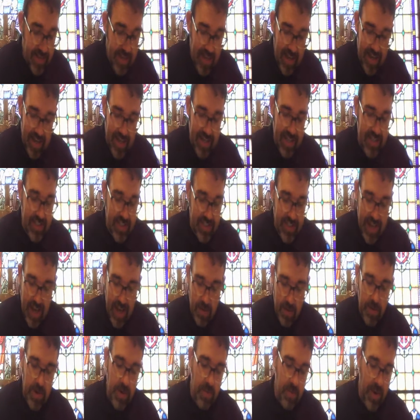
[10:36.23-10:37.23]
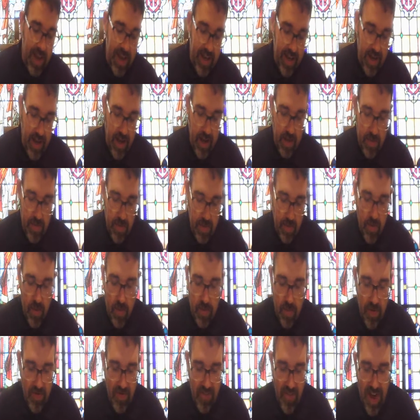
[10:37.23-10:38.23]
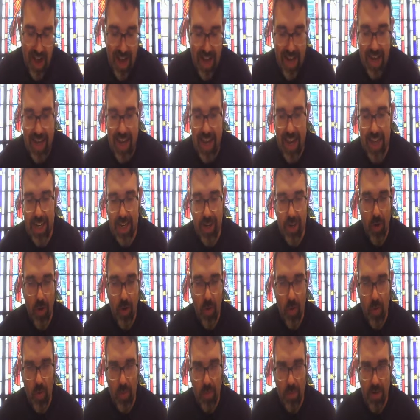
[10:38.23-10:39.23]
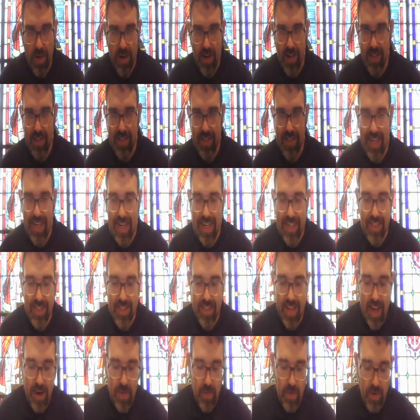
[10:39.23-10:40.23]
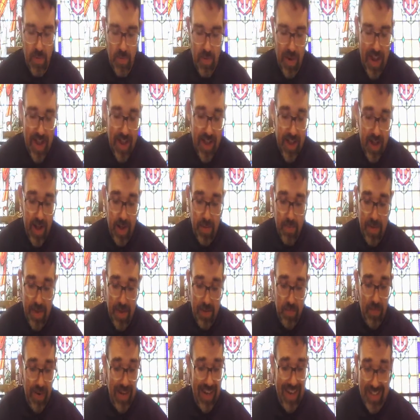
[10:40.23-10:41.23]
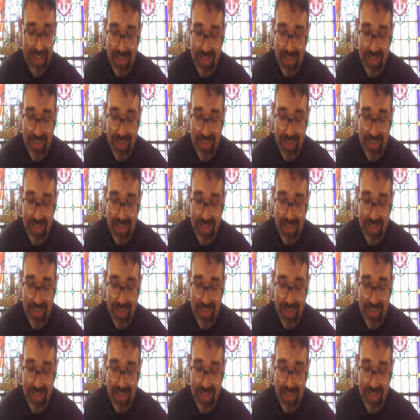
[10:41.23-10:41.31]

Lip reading: that each day we wake up and we're provided a new mercy. Each day we wake up and we get